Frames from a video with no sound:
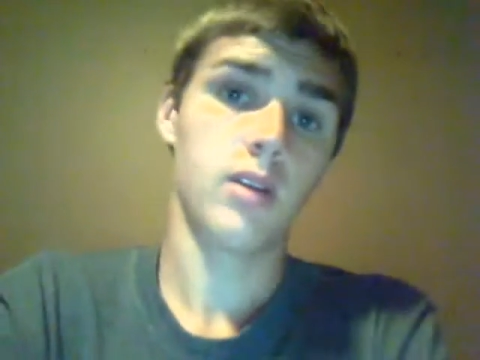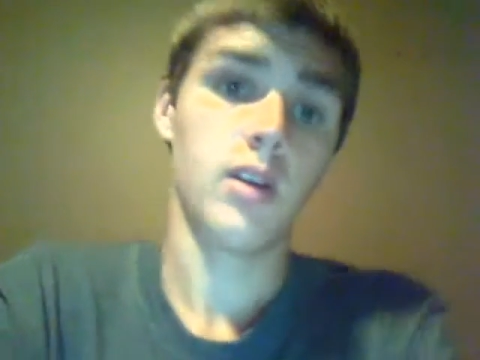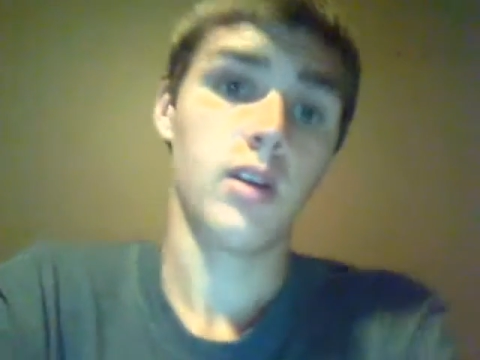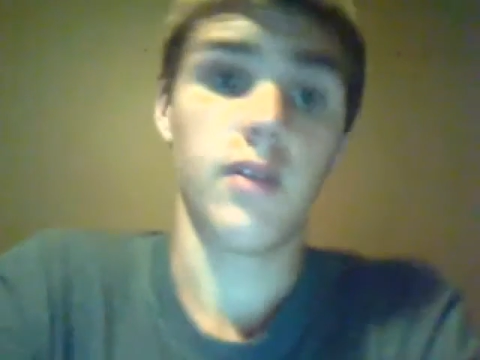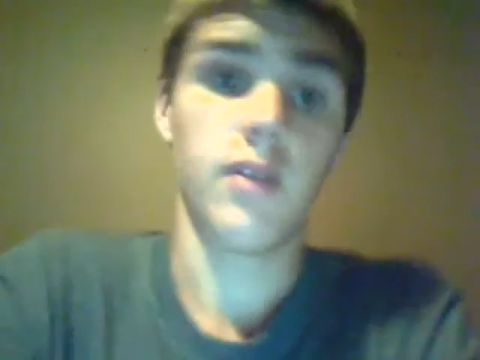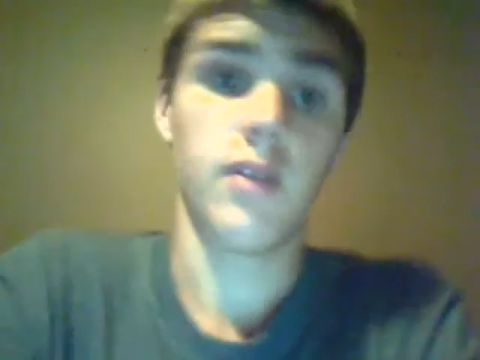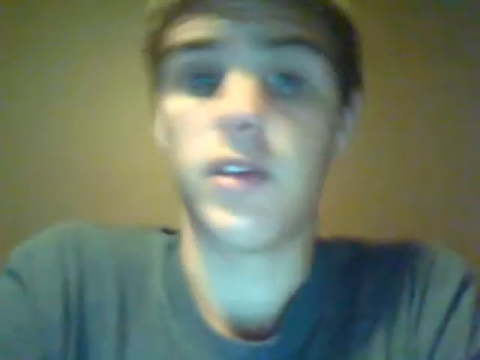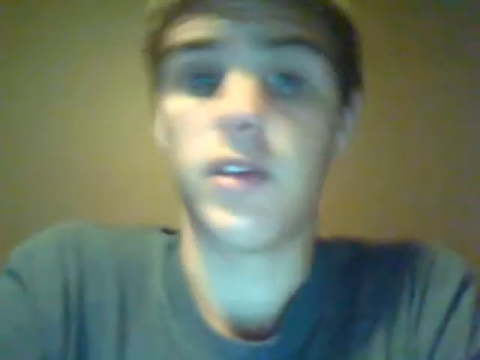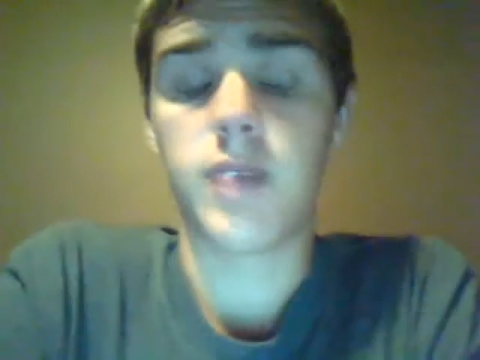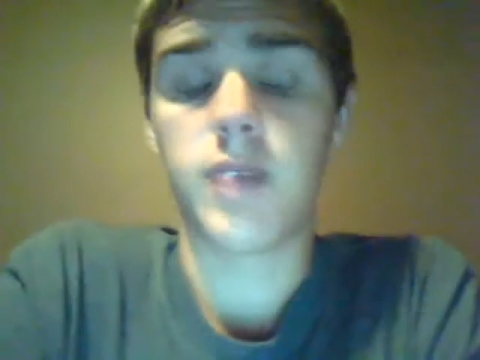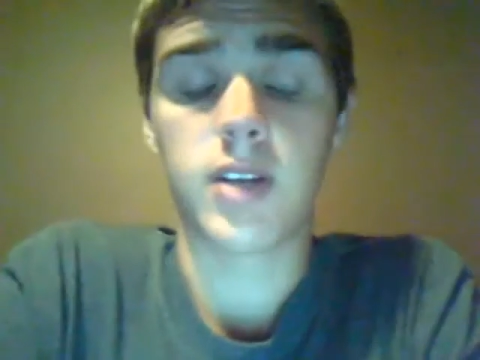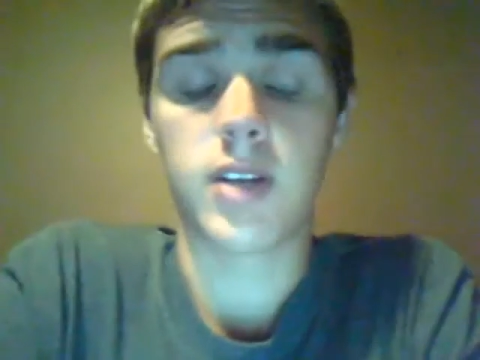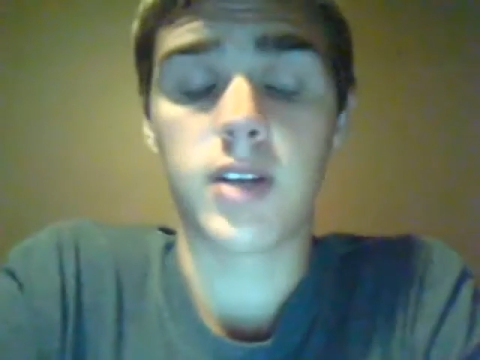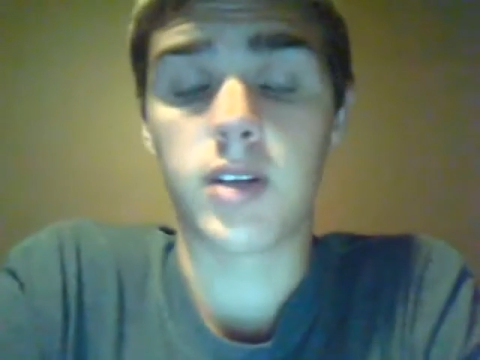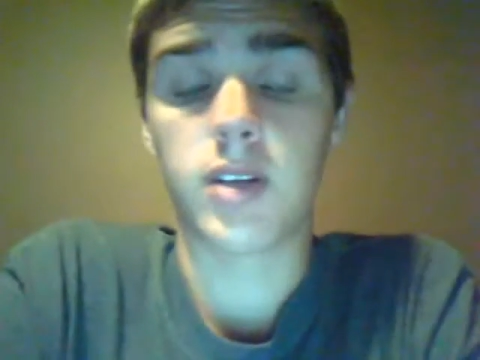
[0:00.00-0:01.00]

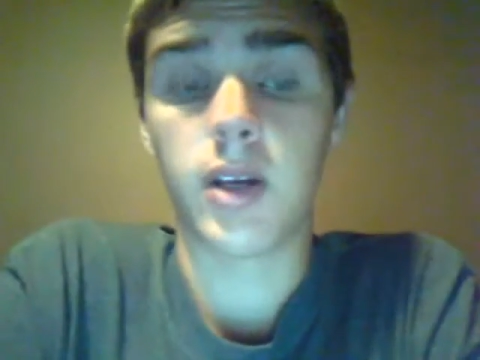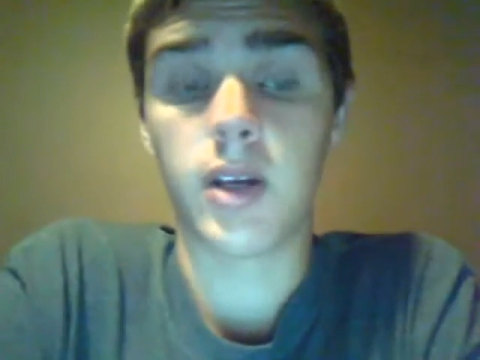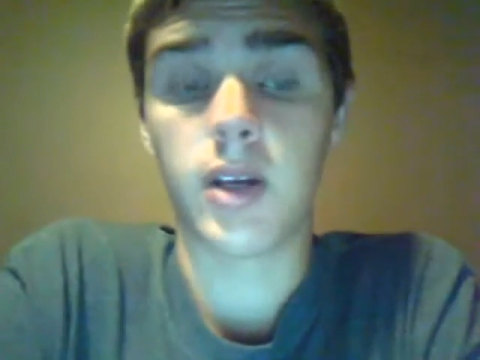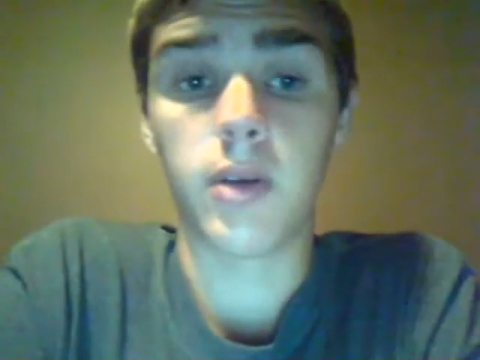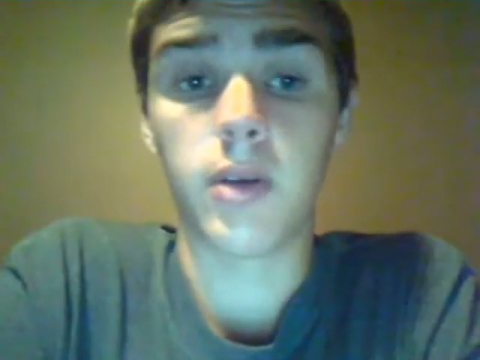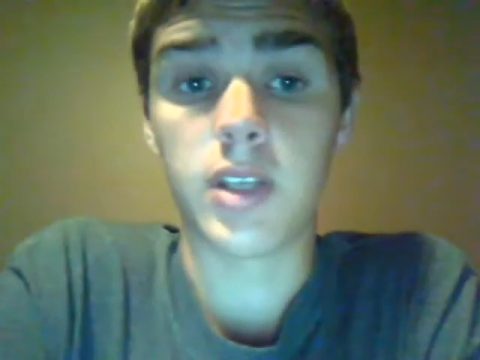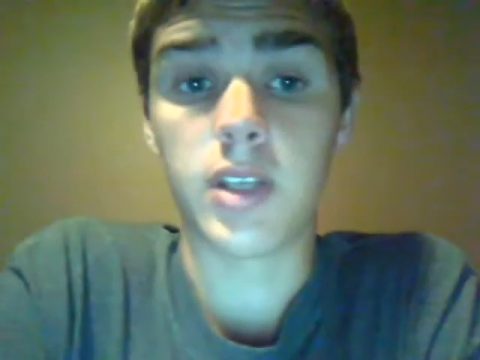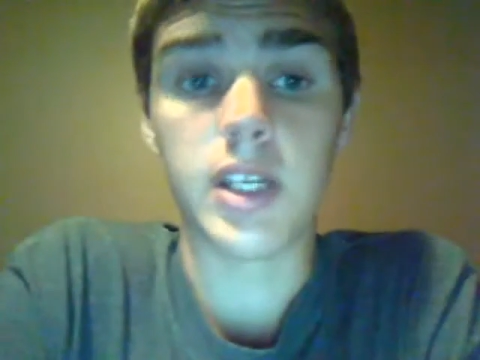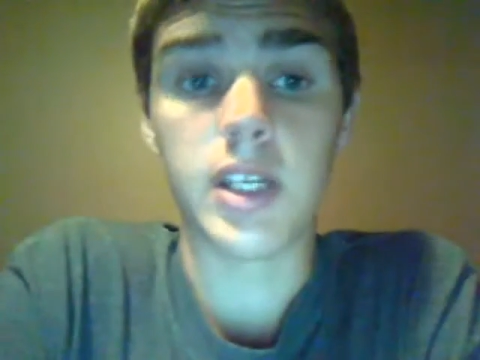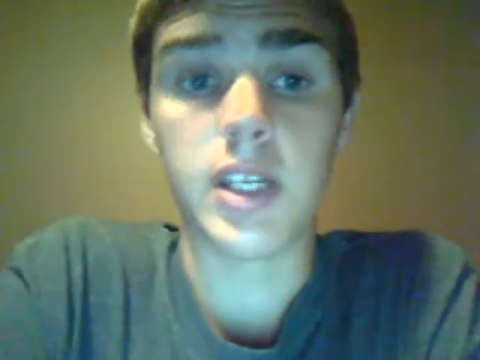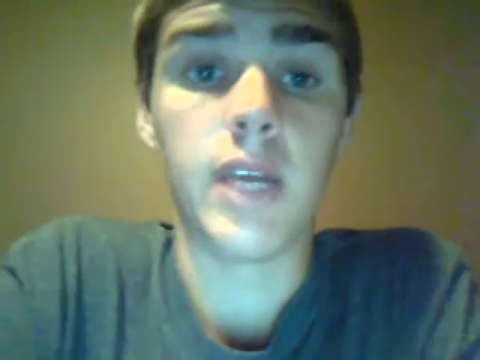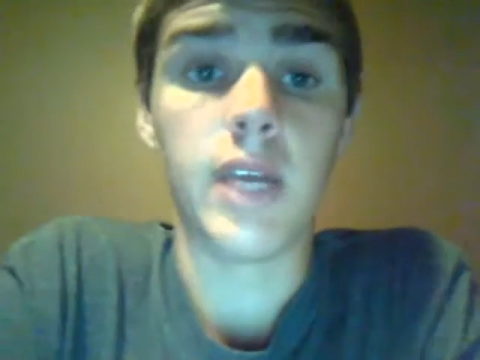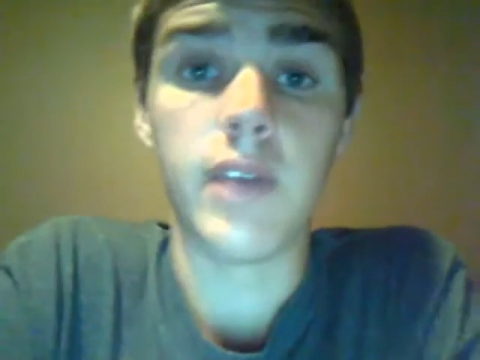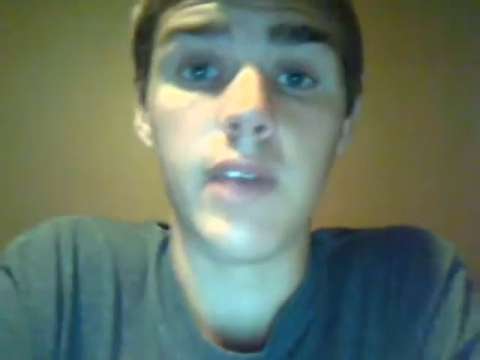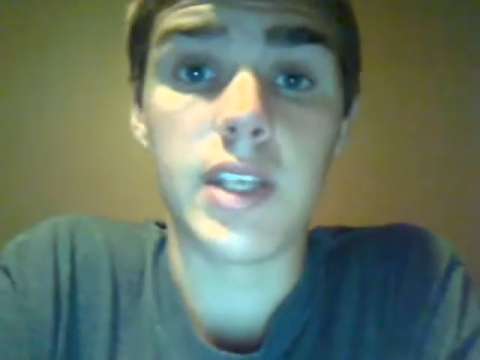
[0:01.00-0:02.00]
Fitzpatrick, I only can see if he
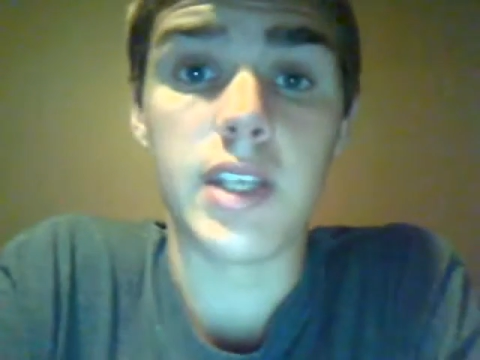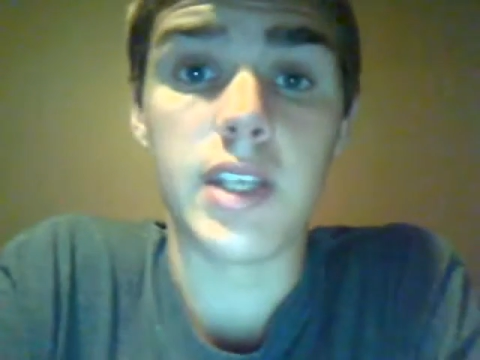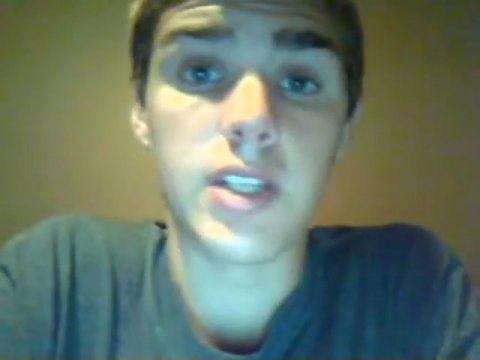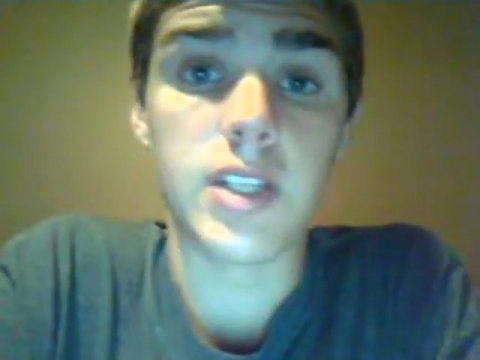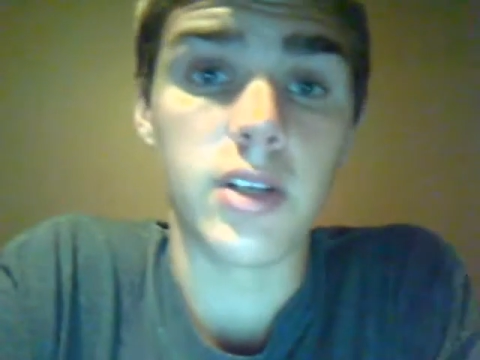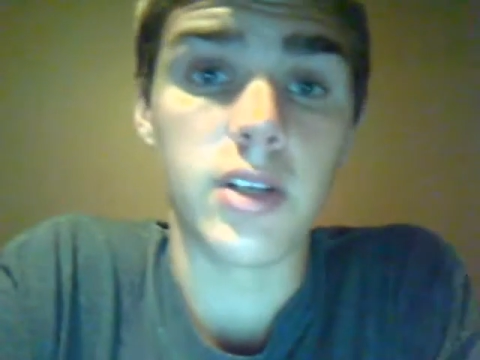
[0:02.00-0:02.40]
gets injured.